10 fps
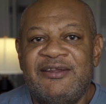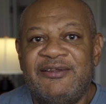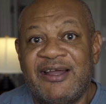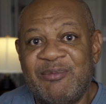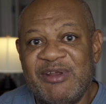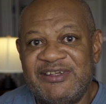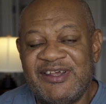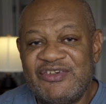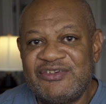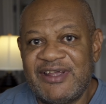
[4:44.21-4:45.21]

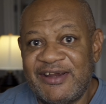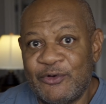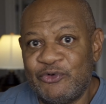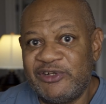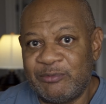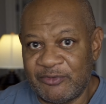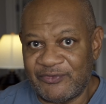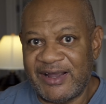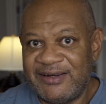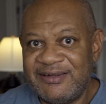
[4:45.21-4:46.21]
documentation that our hotel
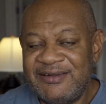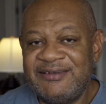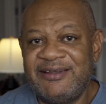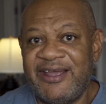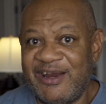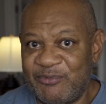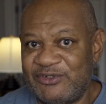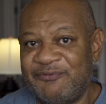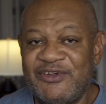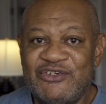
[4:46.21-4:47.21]
provided, and it was
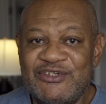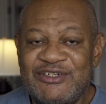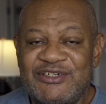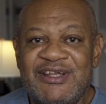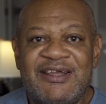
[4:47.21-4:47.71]
sufficient.